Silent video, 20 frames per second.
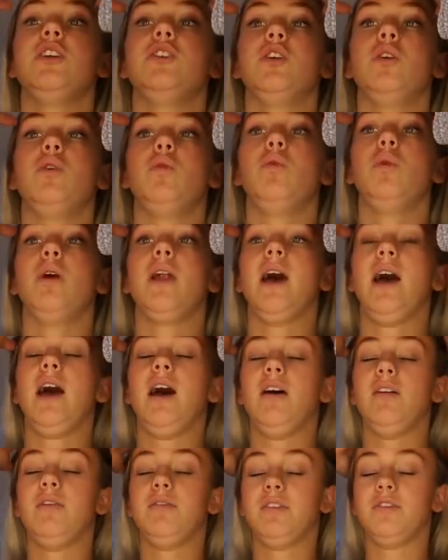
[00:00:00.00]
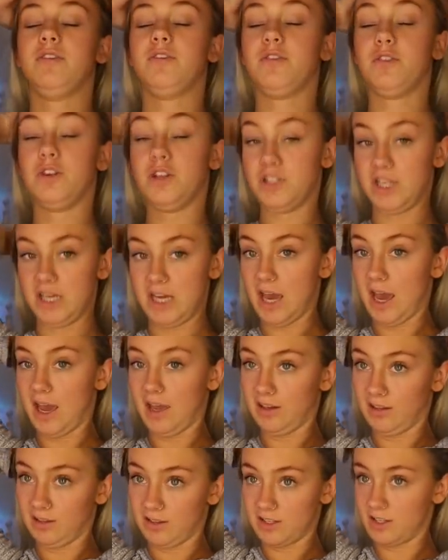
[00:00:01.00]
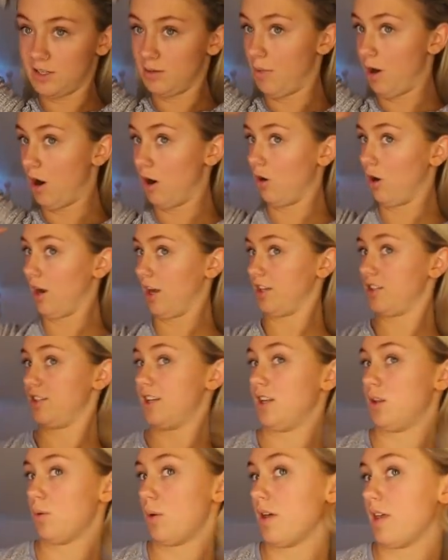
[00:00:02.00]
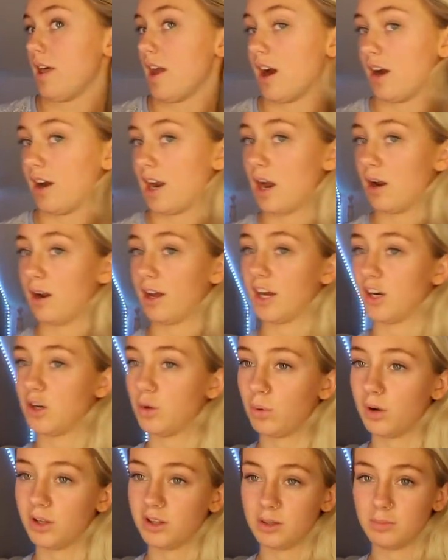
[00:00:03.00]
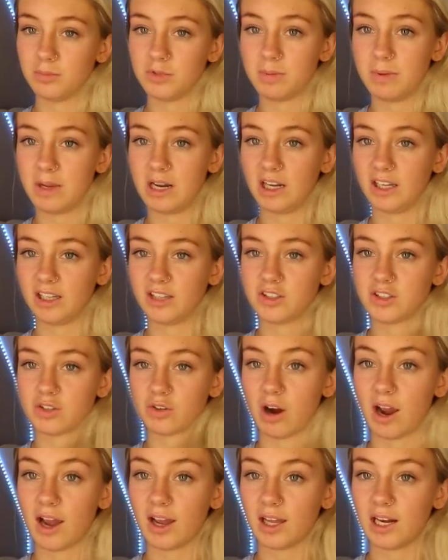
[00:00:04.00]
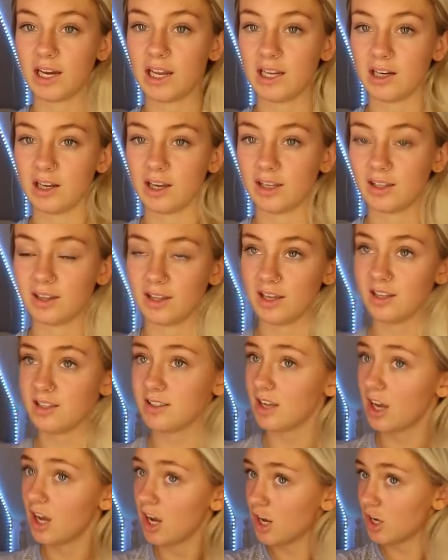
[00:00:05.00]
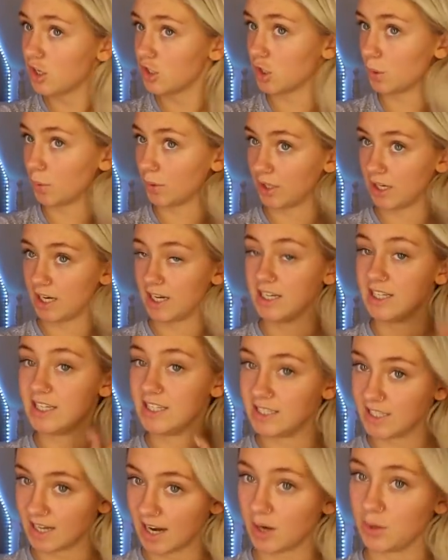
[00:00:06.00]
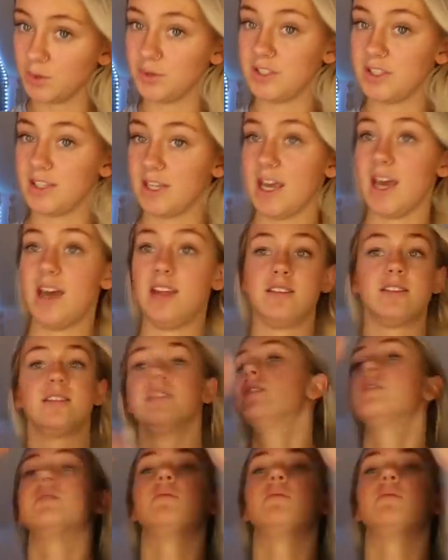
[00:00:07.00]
don't want to have frizzy ends tomorrow. Like, see the way they are now? Like, I don't want them to be, like, scraggly like this. So we're going to douse the ends in